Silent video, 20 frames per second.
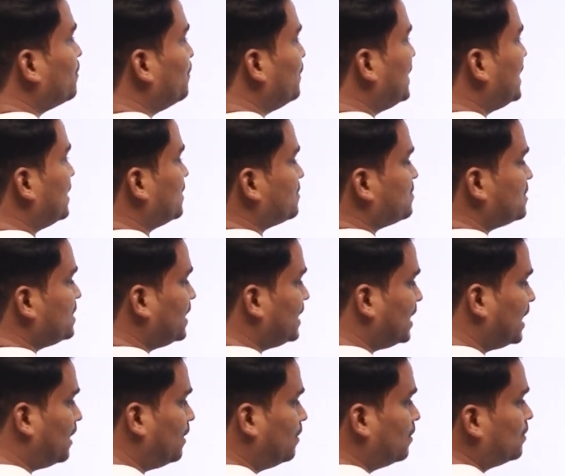B,
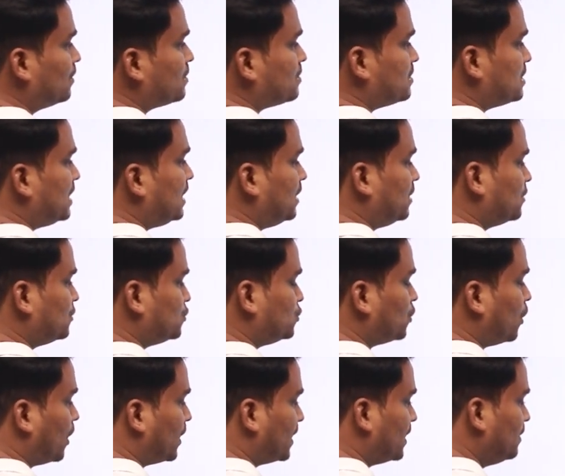Syria, C,
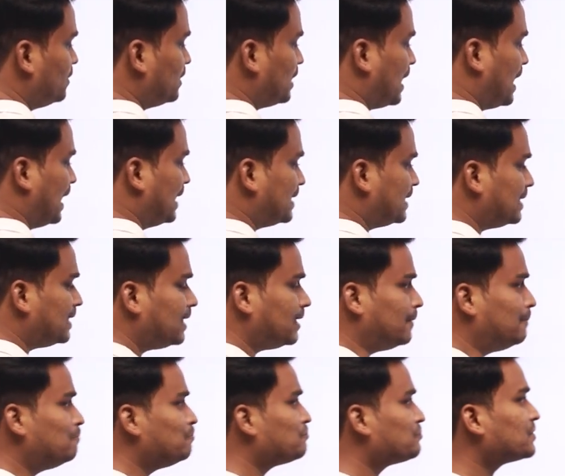Jordan and
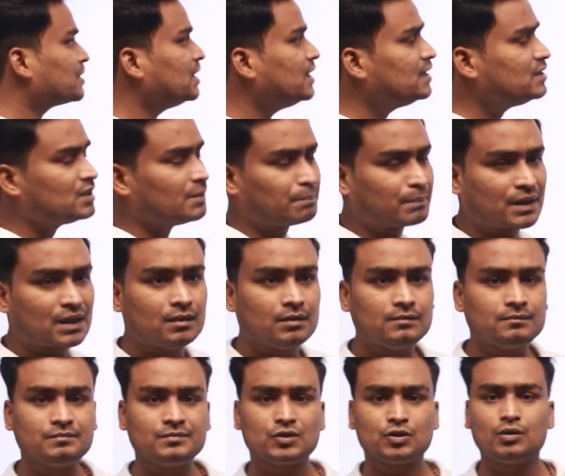D, Egypt.
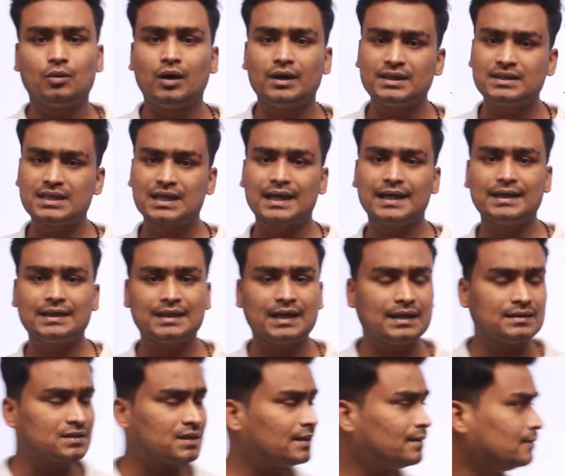So what is the correct
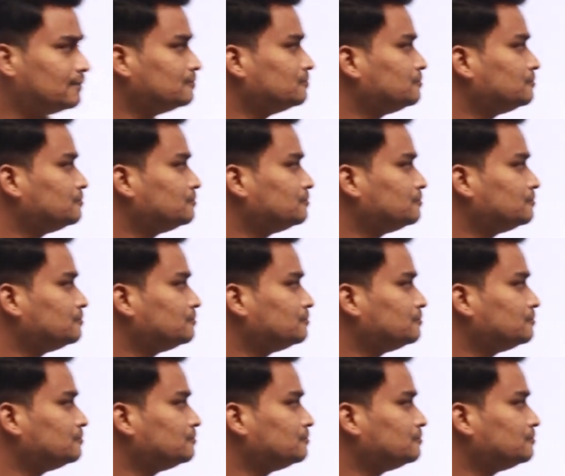answer?